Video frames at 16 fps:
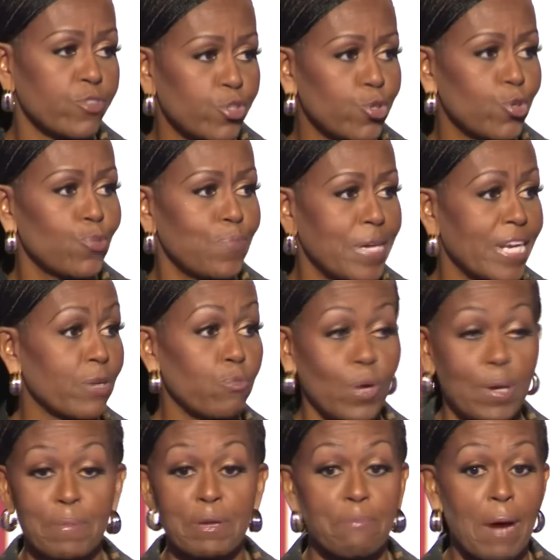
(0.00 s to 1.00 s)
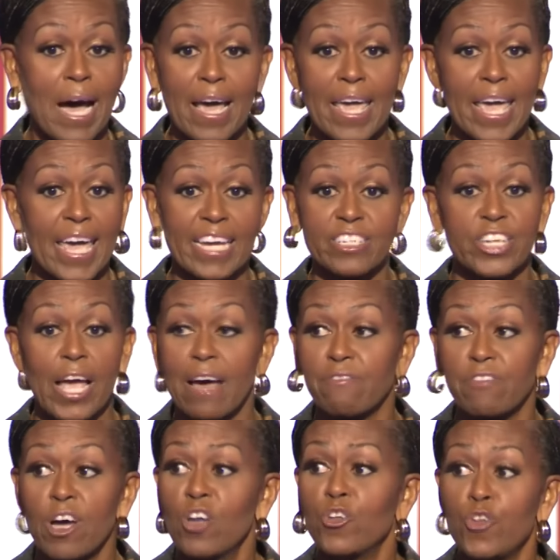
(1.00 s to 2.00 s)
too many women my age
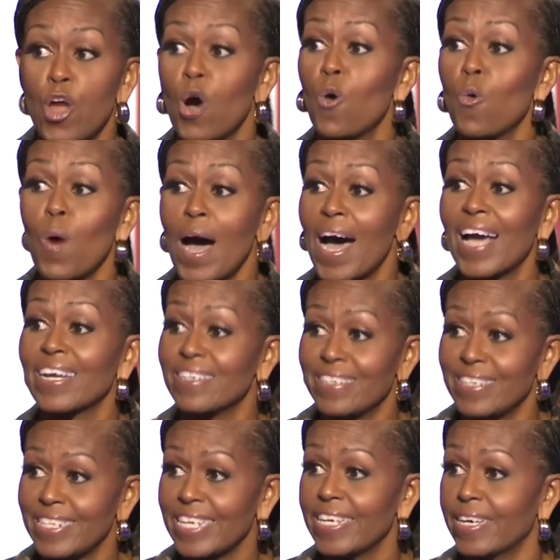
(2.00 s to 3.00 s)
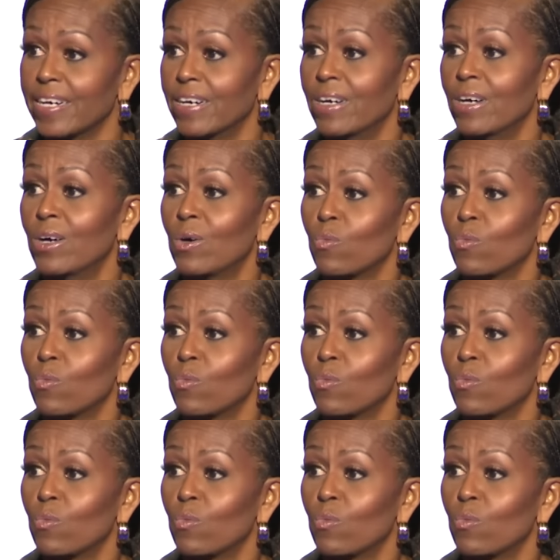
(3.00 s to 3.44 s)
have no idea